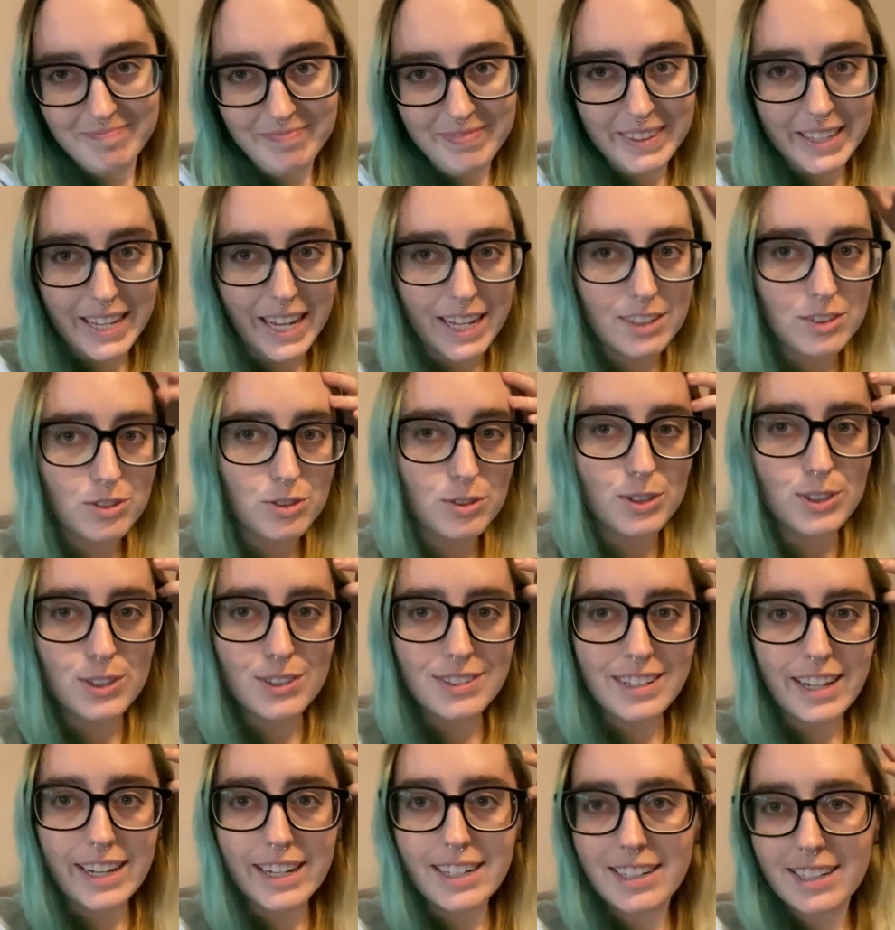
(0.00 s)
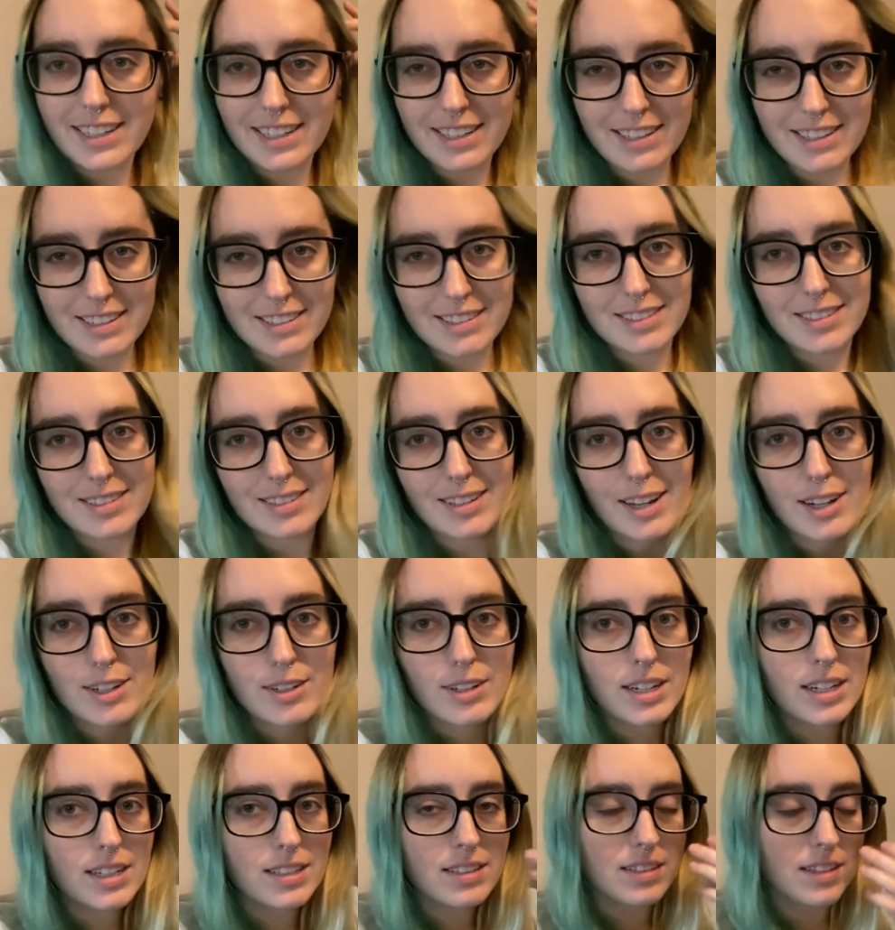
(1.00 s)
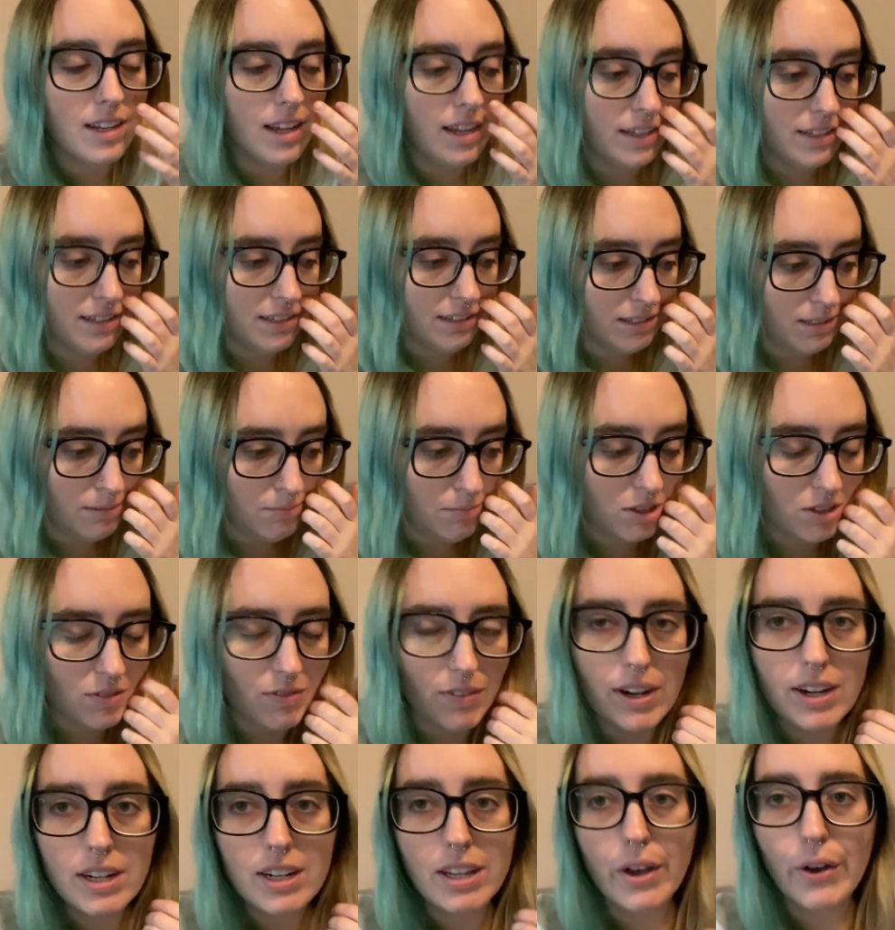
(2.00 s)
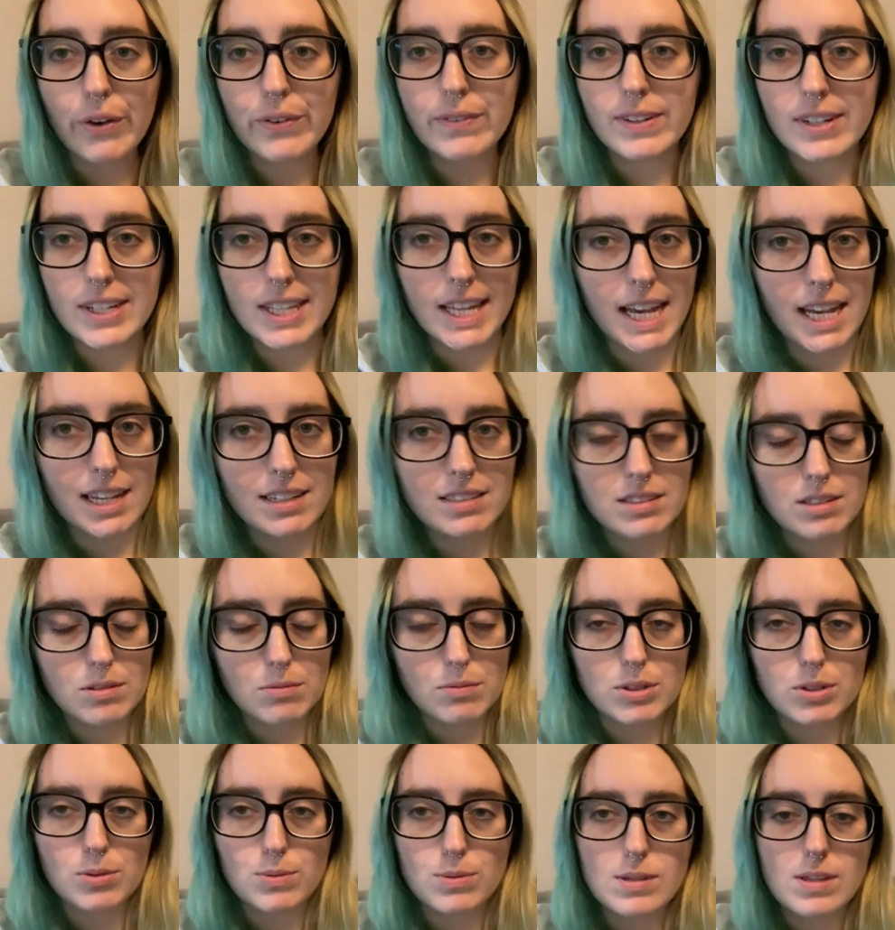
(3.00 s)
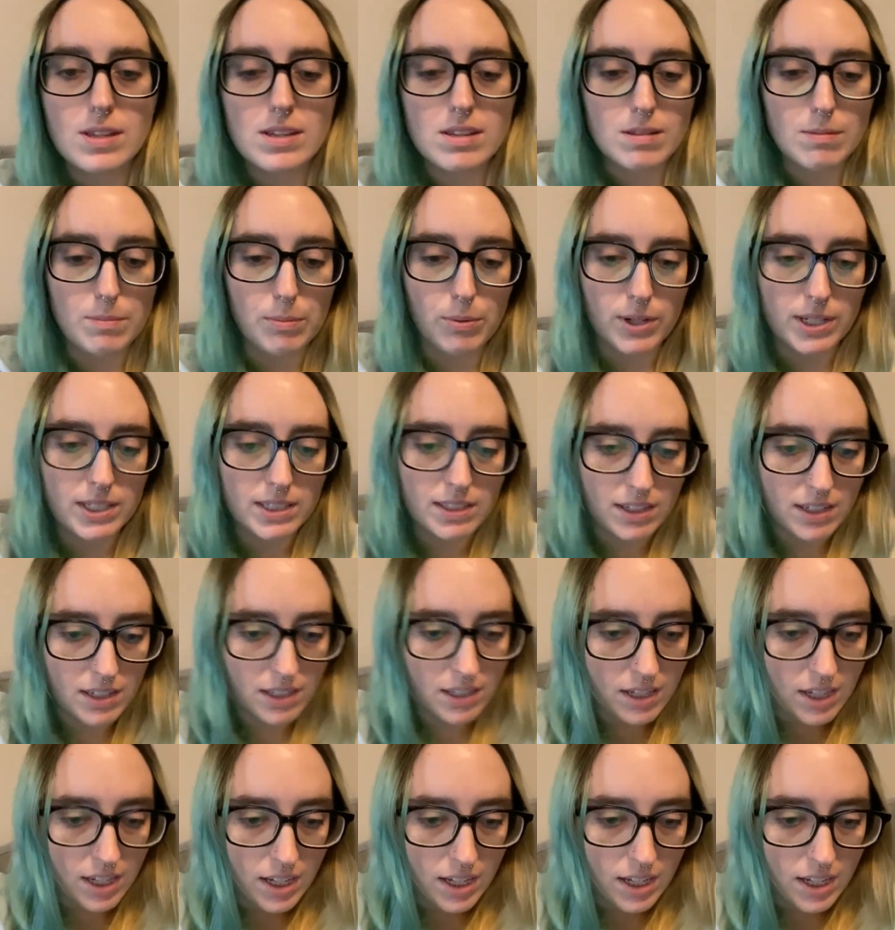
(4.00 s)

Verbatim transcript: Natural lighting is not great today. Um, it's very overcast, which was disappointing.